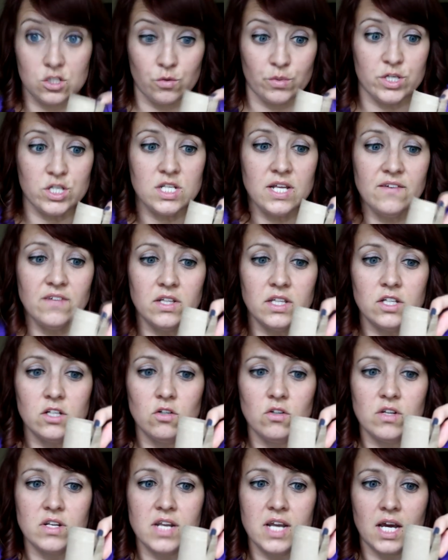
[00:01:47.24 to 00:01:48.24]
So we just have a
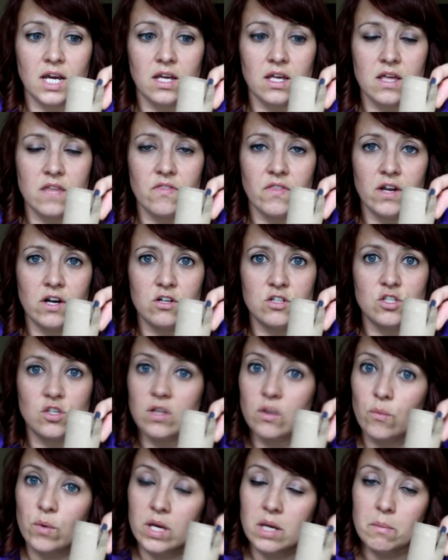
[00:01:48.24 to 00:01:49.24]
little nick in there so
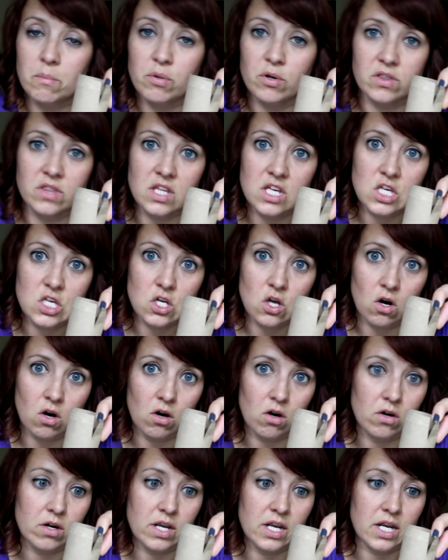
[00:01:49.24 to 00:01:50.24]
that we can put the
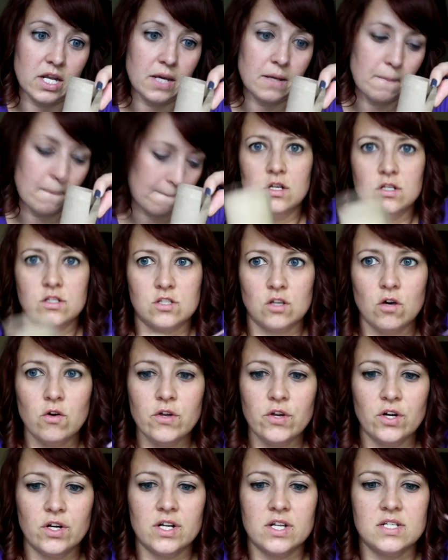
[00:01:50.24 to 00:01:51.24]
yarn in it. So
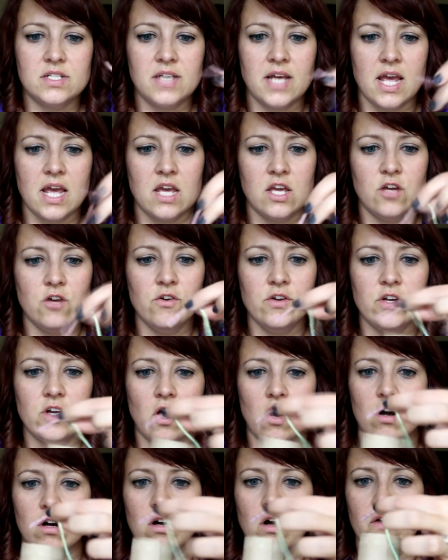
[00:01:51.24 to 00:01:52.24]
you're gonna take your
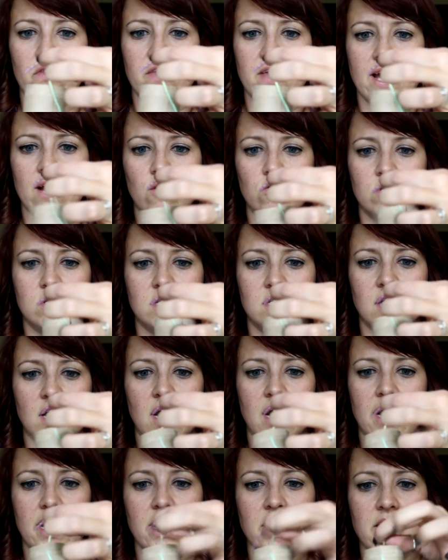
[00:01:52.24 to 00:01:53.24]
yarn on the
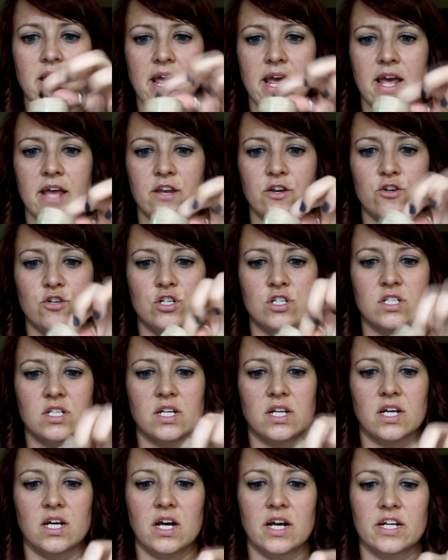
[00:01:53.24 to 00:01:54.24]
outside and you're just
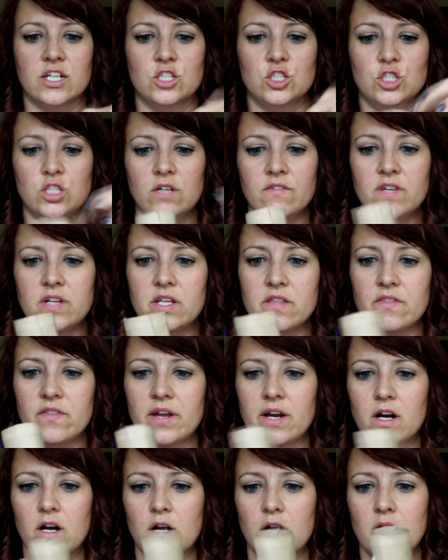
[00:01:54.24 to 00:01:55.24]
gonna kind of shove it in
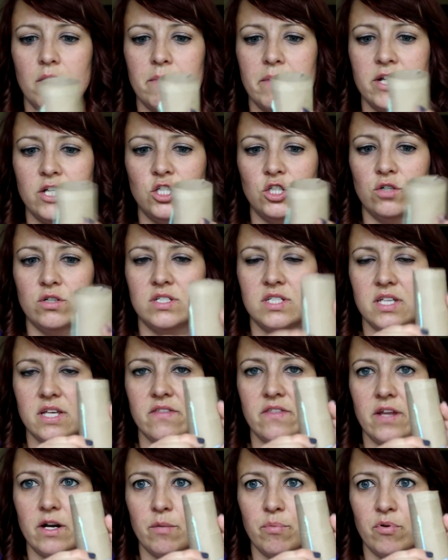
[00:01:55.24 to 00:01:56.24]
there, make sure it's
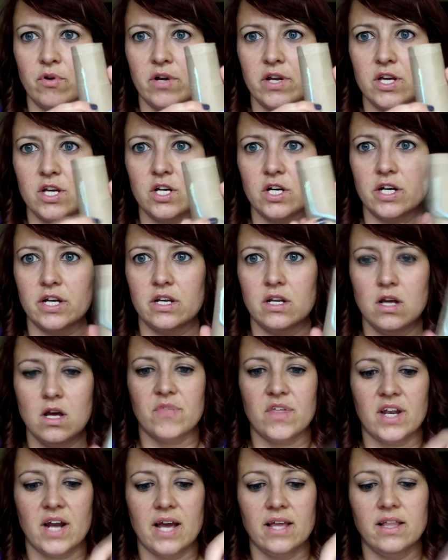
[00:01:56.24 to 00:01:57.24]
in there pretty good.
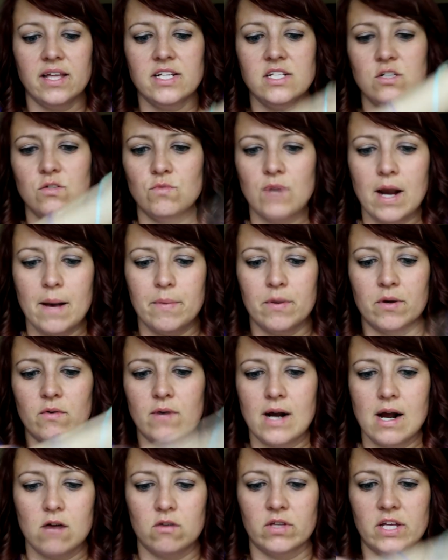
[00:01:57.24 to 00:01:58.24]
Then I like to wrap it
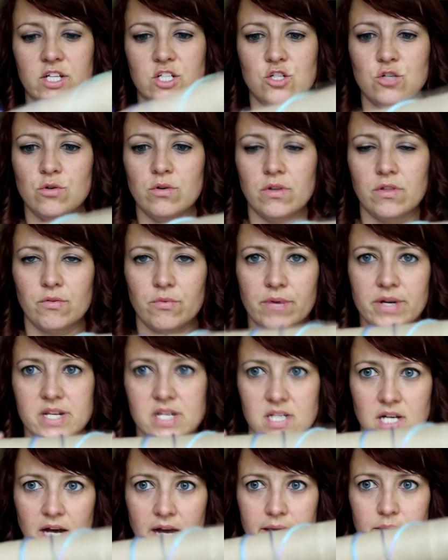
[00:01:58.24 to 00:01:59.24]
around like two or three
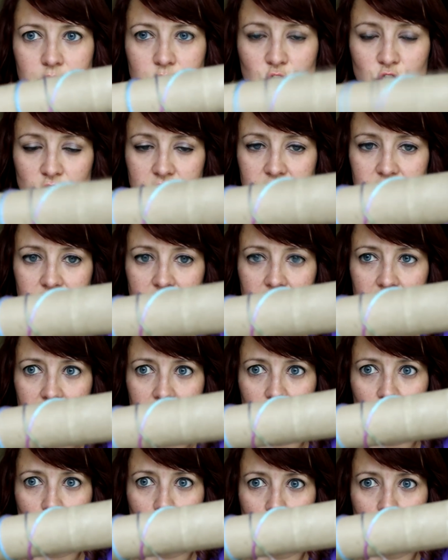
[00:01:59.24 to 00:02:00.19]
times just to get it